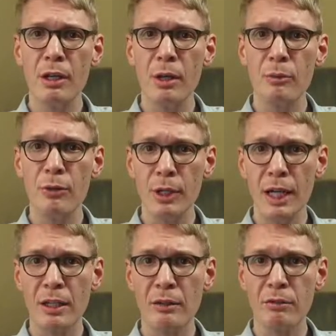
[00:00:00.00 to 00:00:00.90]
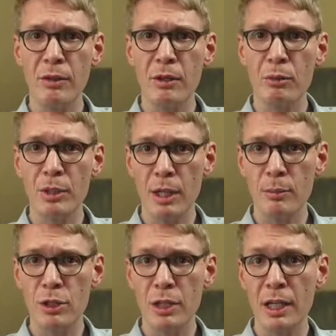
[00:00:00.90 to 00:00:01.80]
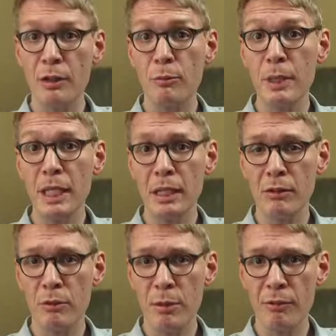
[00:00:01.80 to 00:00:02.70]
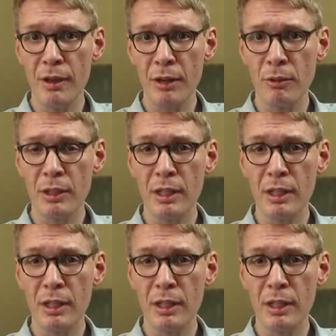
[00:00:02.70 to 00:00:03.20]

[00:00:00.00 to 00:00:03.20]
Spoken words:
for a kind of redemption, a kind of meaning to be found